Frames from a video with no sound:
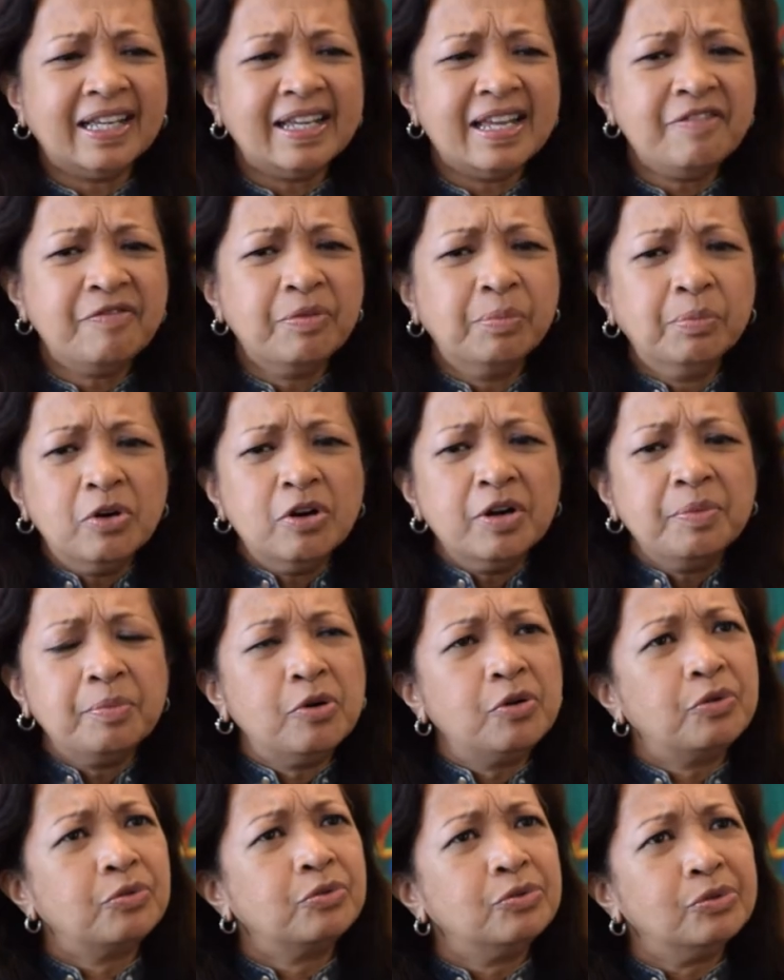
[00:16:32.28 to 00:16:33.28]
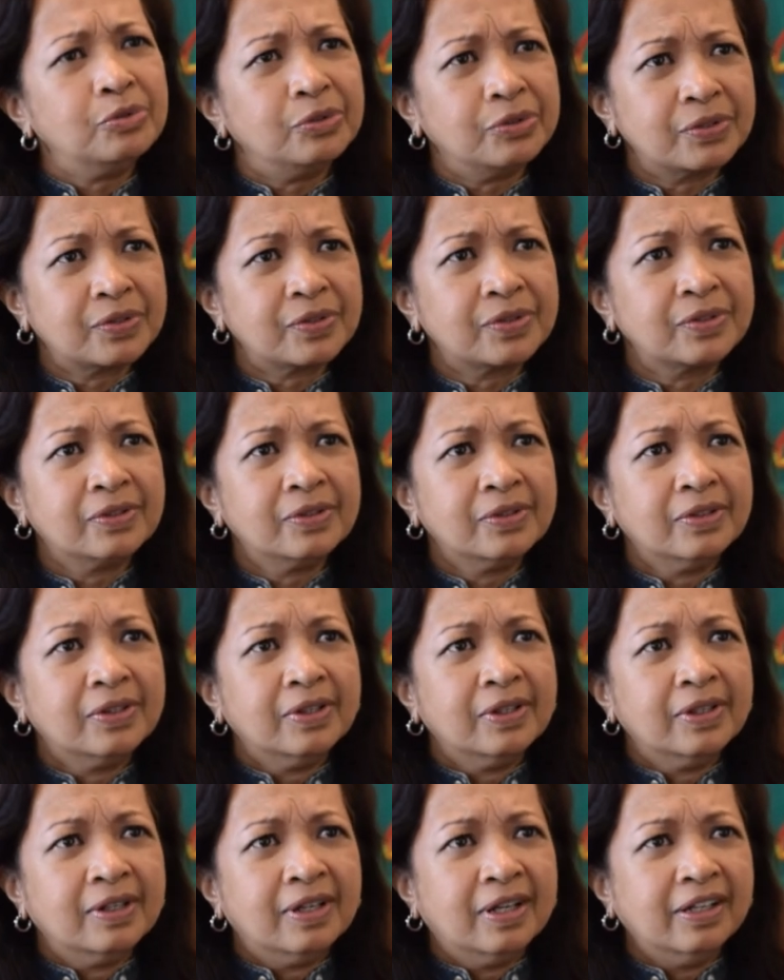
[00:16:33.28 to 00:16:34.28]
even more and more rules,
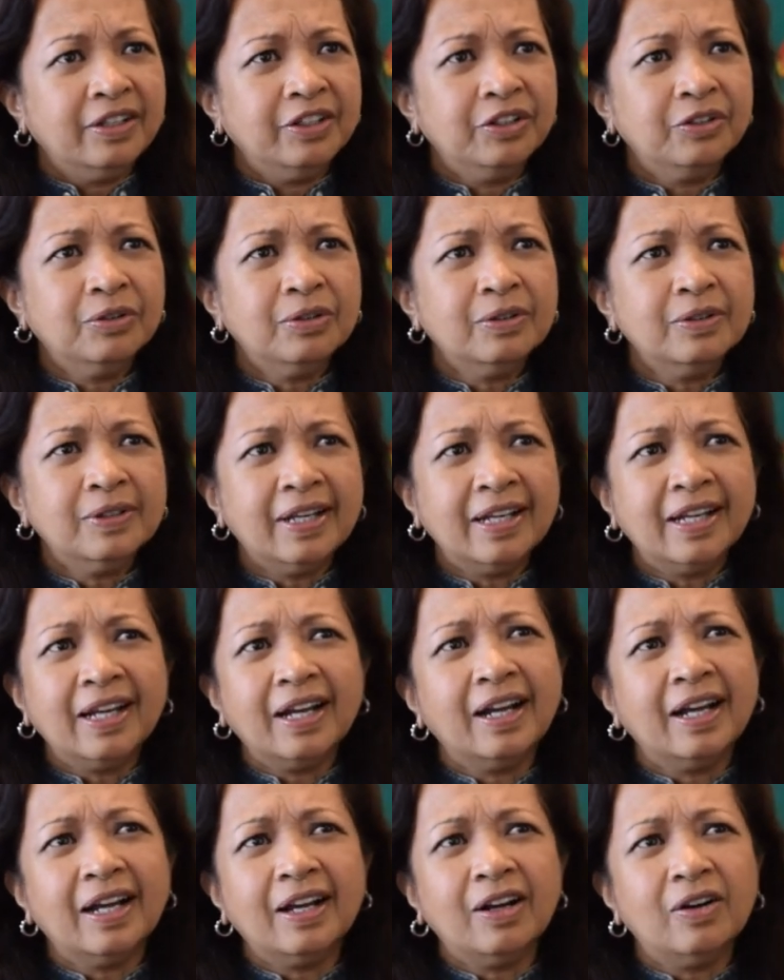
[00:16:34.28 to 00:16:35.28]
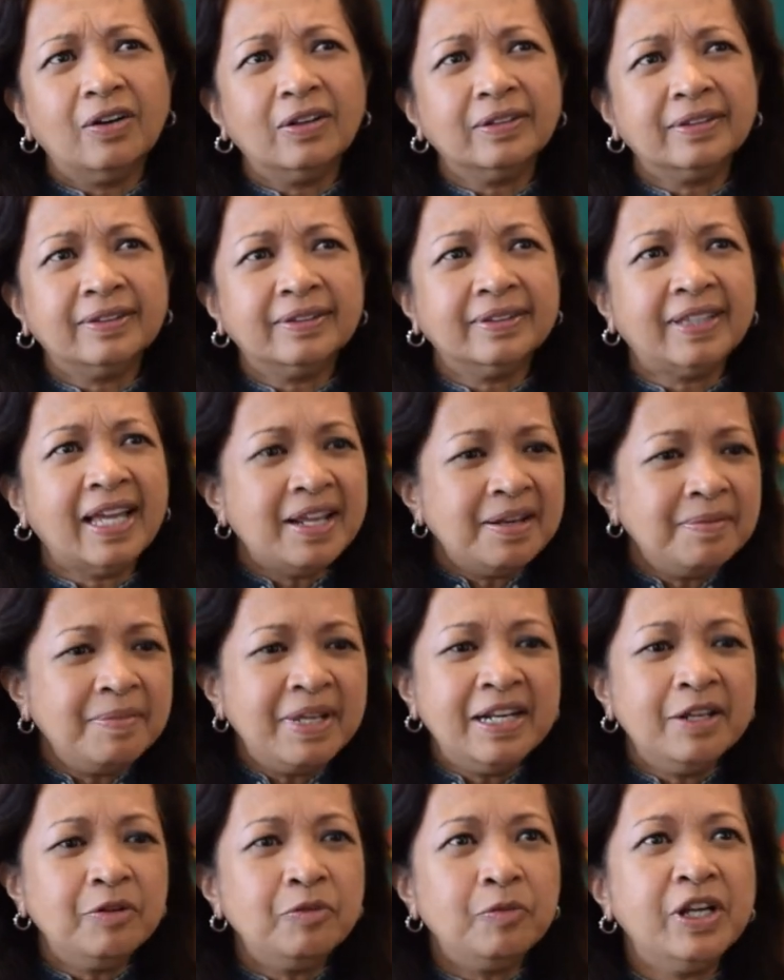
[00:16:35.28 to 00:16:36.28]
you know, like 10
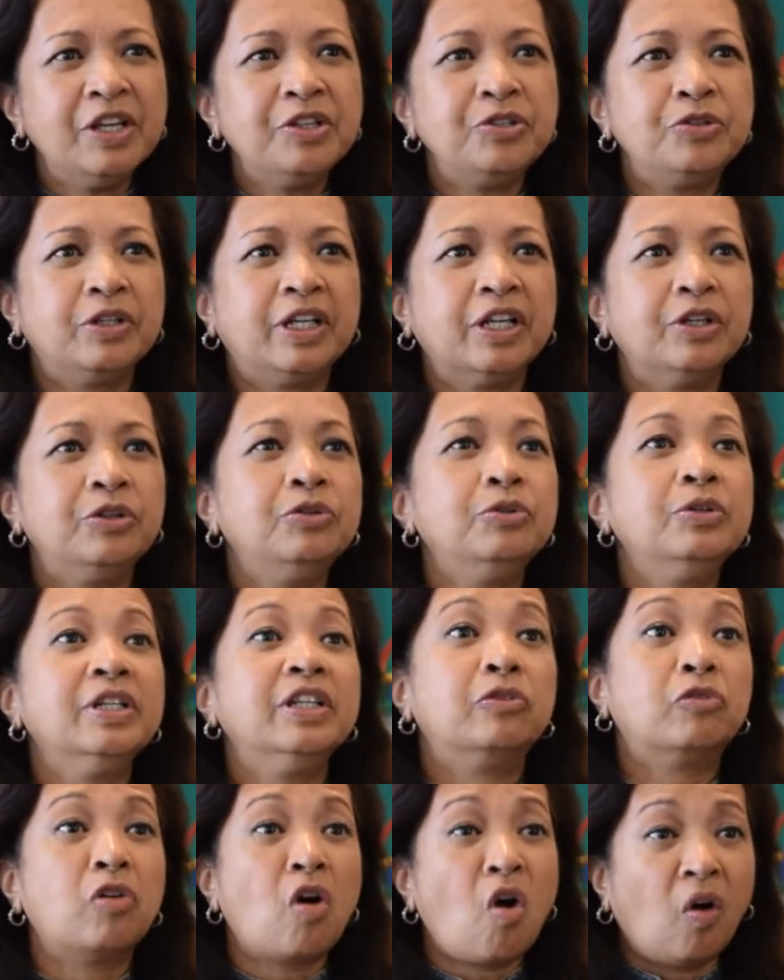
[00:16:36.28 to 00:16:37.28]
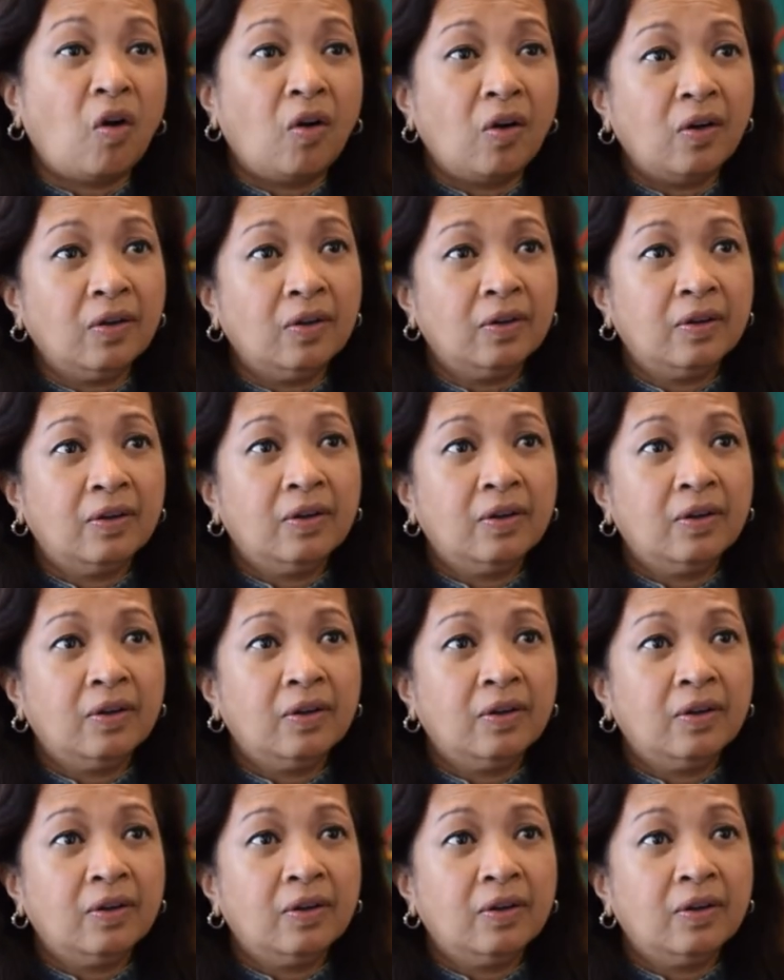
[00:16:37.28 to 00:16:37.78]
million ways you can do it wrong,